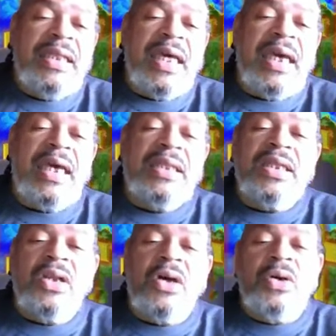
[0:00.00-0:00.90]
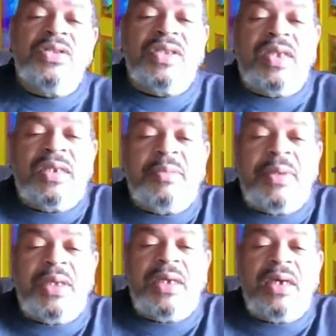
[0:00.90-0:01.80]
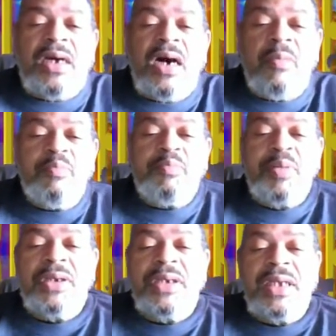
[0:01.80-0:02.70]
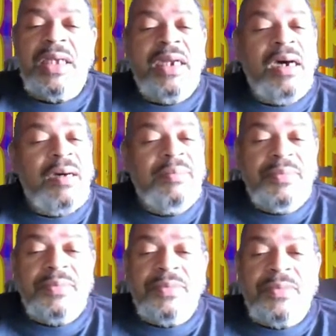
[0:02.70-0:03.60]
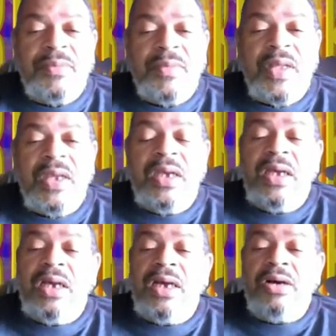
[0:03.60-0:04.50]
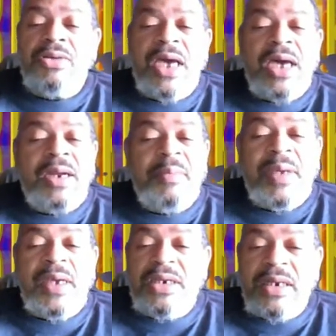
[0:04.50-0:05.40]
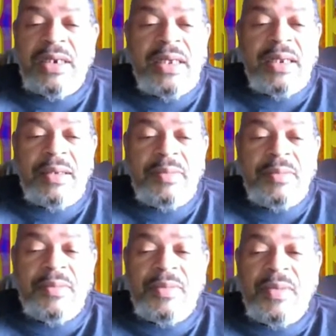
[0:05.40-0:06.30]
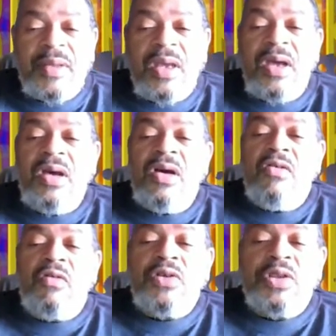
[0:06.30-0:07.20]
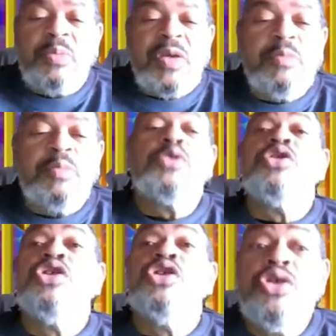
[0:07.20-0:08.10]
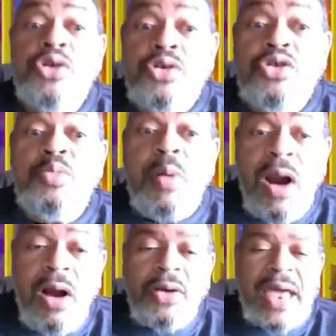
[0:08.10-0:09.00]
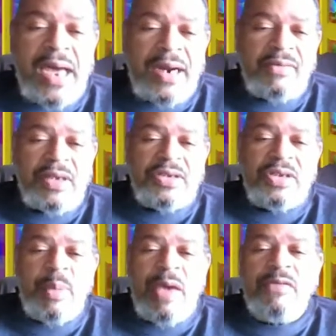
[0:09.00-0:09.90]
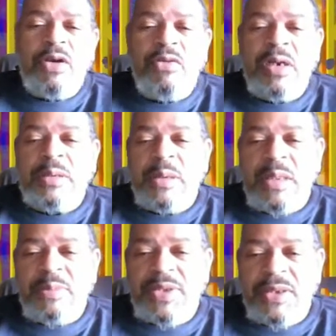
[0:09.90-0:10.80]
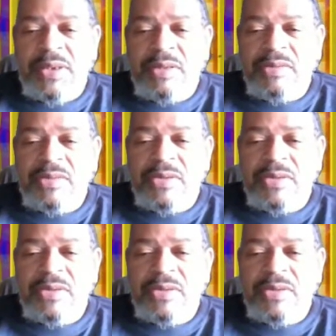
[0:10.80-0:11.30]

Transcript: Then the Lord said to me, Up, get up, go down immediately, for the people you brought out of Egypt have corrected themselves.